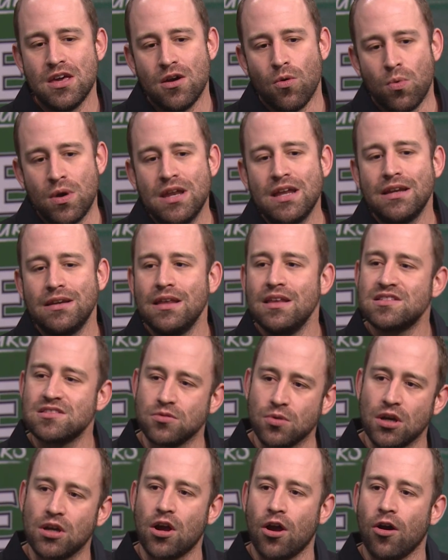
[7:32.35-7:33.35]
Winning needs
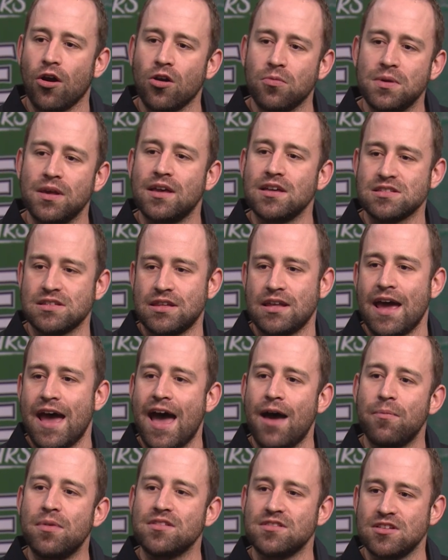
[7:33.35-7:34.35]
to occur because of the
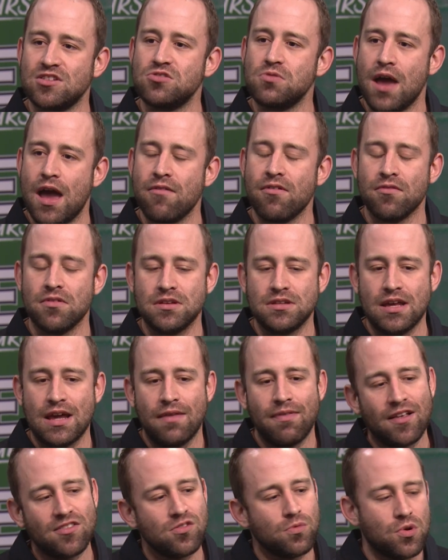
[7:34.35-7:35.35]
habits that you have every day,
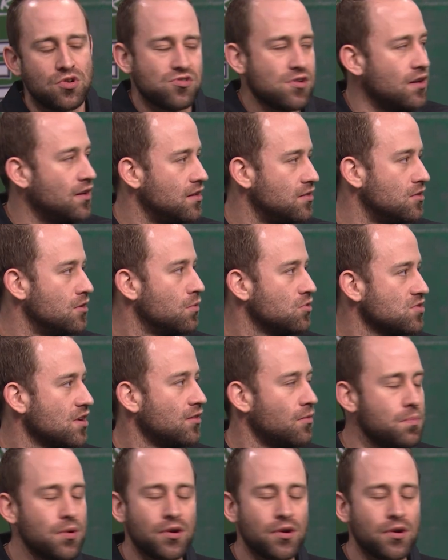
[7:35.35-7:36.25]
and that's what we're trying to do. We're trying to